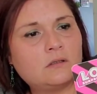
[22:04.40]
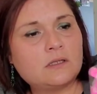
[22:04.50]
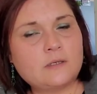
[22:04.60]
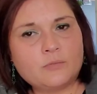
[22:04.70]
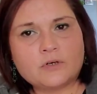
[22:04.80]

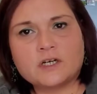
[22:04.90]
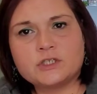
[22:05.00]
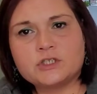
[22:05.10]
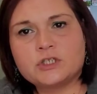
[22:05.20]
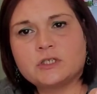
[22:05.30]
And a
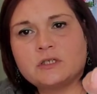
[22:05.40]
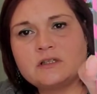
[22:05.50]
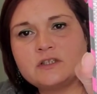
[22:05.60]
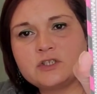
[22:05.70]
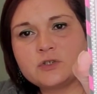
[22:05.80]
brush
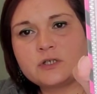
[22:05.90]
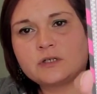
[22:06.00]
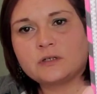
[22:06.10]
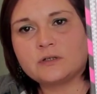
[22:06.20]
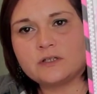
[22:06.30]
and the string
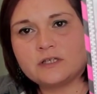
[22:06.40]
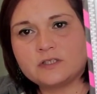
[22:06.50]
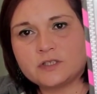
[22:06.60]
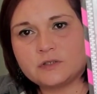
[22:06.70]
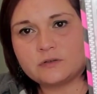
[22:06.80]
and all that.
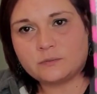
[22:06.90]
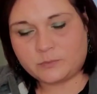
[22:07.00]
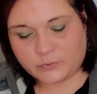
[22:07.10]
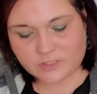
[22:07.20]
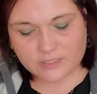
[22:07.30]
So I'm
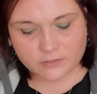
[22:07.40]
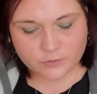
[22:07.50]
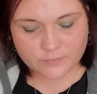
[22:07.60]
put that in her